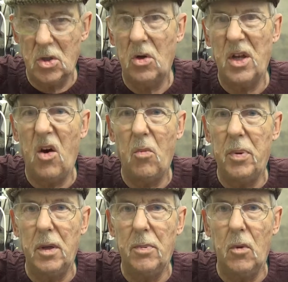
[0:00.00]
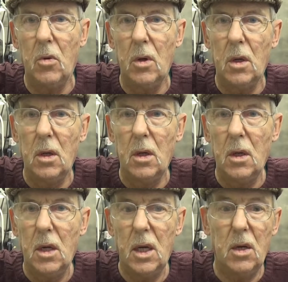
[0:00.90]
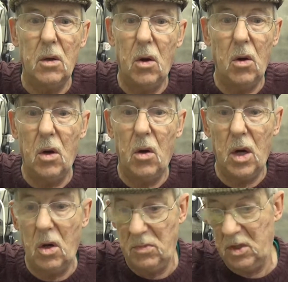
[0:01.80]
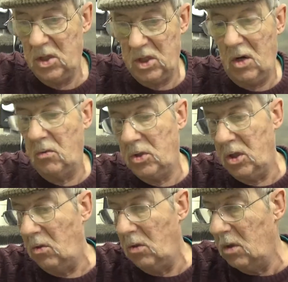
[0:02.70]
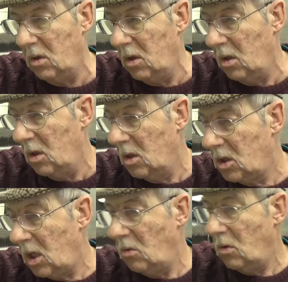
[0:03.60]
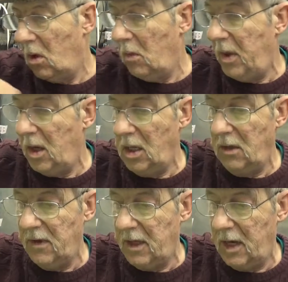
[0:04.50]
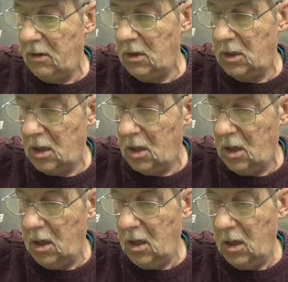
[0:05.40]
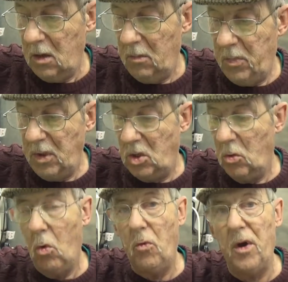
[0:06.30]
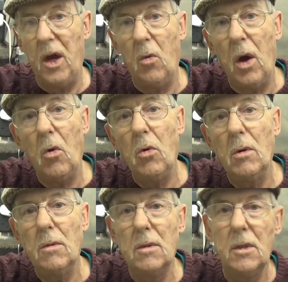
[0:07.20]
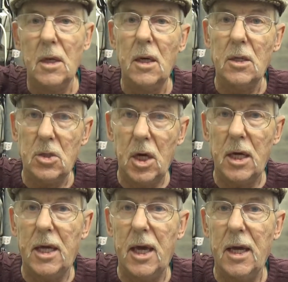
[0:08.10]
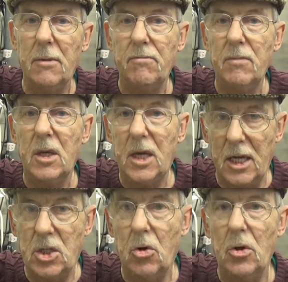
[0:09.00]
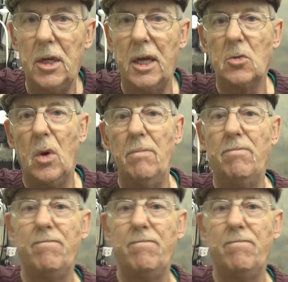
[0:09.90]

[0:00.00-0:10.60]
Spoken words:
to help people, and I hope this has helped you. So I better leave it there and bid you all farewell. Take care. Catch you on the next one.